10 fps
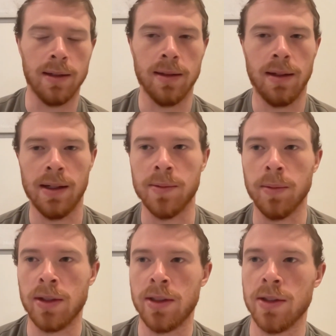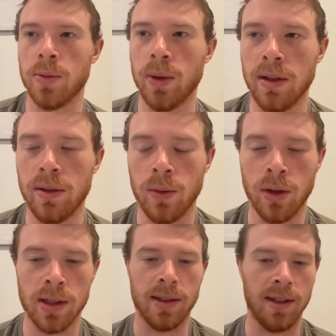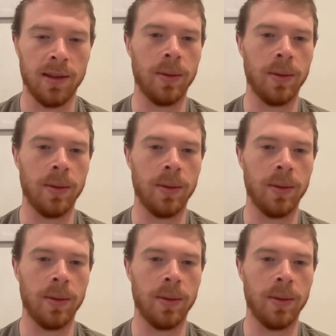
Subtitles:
and as much as we're excited